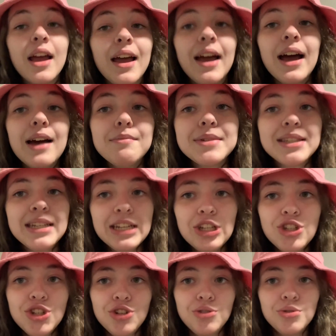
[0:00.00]
gonna
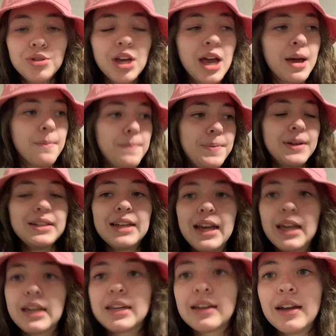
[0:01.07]
teach you, but
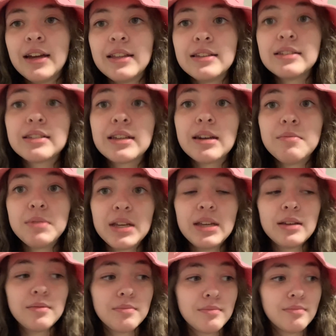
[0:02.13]
like, this is gonna
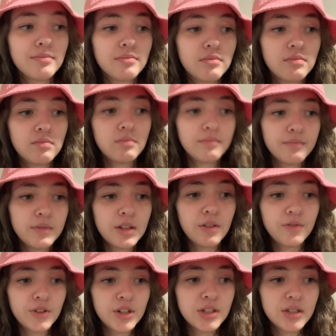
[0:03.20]
be the
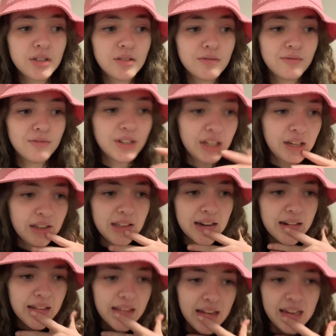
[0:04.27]
first video that I
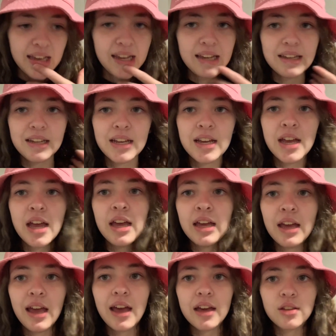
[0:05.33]
like
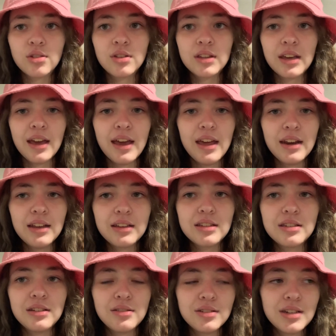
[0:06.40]
actually edit, cause
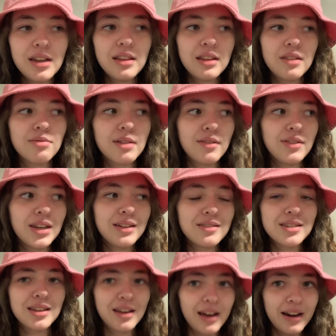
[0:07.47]
usually I leave my videos
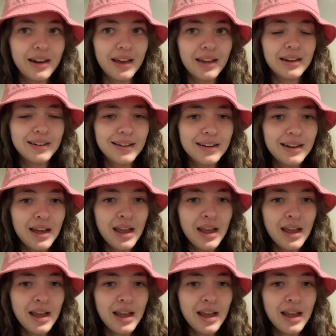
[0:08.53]
unedited.